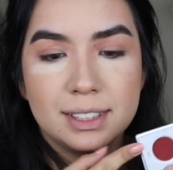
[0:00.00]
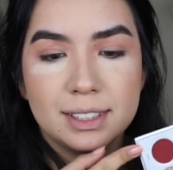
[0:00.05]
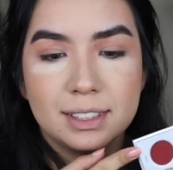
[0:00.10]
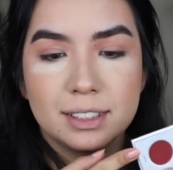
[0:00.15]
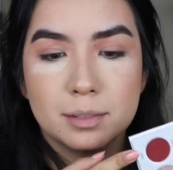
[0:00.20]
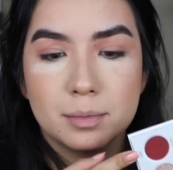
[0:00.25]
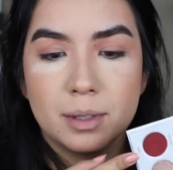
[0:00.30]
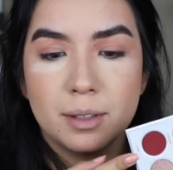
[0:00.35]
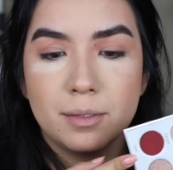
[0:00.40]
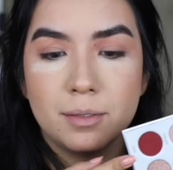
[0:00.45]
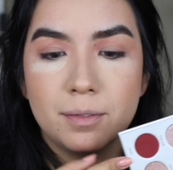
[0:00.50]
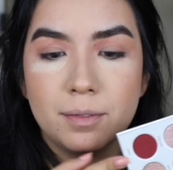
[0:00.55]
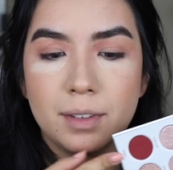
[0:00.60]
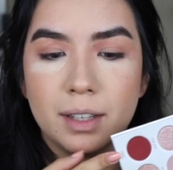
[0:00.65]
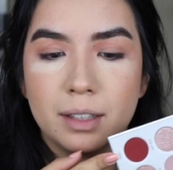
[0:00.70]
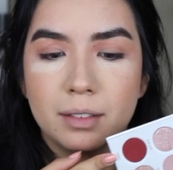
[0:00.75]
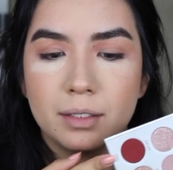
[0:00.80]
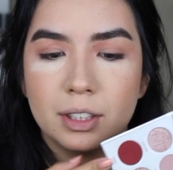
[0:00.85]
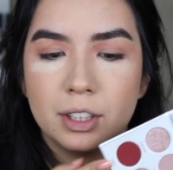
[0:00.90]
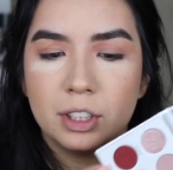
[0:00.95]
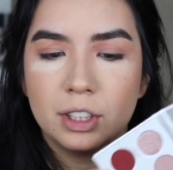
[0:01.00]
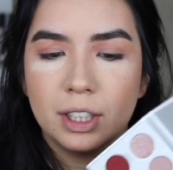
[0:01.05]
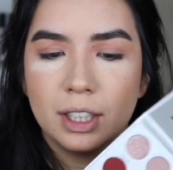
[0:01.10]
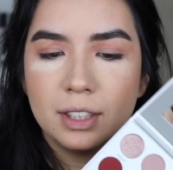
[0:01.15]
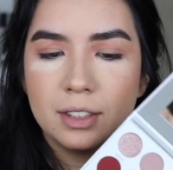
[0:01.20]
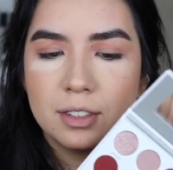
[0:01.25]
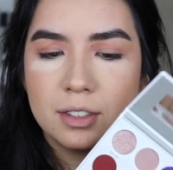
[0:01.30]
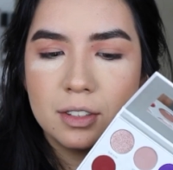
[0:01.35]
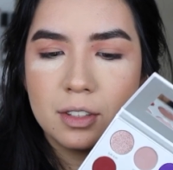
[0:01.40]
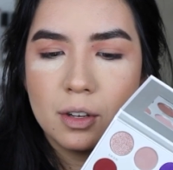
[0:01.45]
These are my favorite
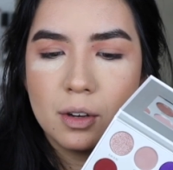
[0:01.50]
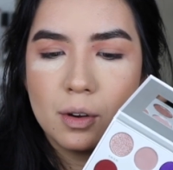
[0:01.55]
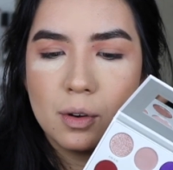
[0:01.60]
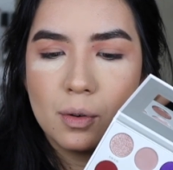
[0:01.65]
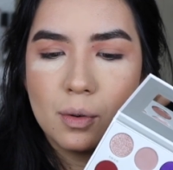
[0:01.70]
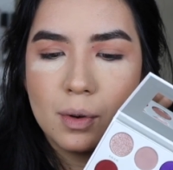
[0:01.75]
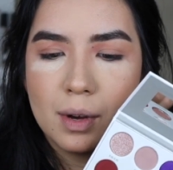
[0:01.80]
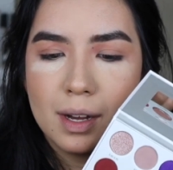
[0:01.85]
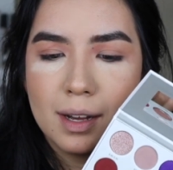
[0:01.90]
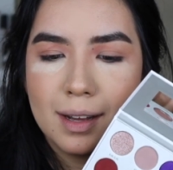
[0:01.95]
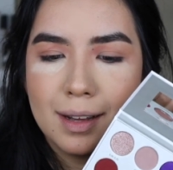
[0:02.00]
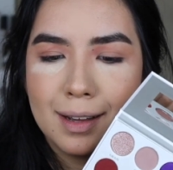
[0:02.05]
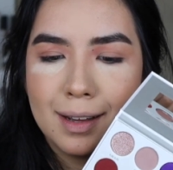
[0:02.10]
shades, so